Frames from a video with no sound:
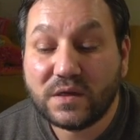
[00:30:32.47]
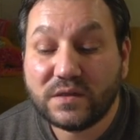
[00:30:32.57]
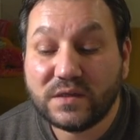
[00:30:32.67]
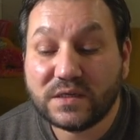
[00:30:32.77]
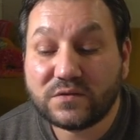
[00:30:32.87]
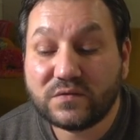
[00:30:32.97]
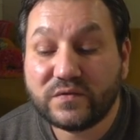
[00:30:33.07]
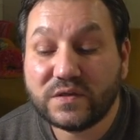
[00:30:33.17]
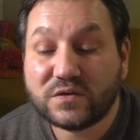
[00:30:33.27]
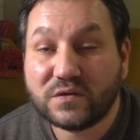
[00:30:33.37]
This could
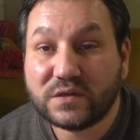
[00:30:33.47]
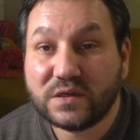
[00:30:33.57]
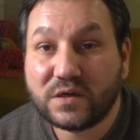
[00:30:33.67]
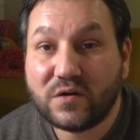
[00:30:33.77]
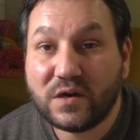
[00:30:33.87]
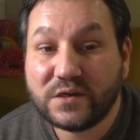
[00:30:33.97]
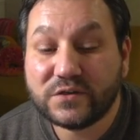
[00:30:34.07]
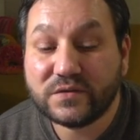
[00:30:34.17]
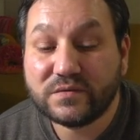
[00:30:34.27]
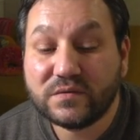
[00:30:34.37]
result in a
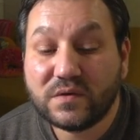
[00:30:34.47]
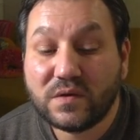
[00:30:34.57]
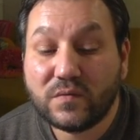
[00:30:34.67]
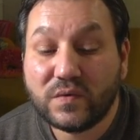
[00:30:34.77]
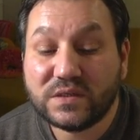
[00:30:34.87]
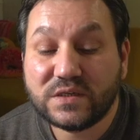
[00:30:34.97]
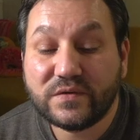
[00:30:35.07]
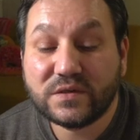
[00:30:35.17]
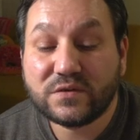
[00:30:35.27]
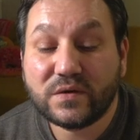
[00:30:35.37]
collision with
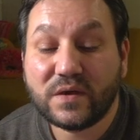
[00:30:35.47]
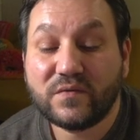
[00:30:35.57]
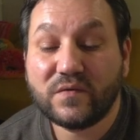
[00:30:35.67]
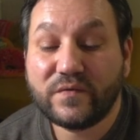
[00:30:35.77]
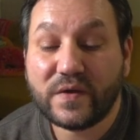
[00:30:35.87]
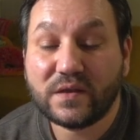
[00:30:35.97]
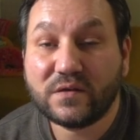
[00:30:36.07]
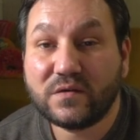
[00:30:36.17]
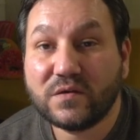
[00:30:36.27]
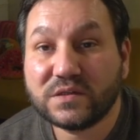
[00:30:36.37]
serious or even
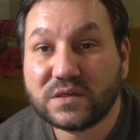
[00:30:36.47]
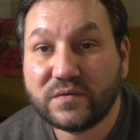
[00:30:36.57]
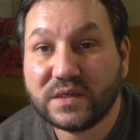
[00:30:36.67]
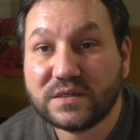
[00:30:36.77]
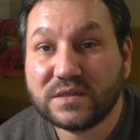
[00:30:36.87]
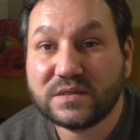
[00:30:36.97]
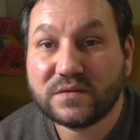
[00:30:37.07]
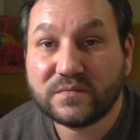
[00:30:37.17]
fatal consequences.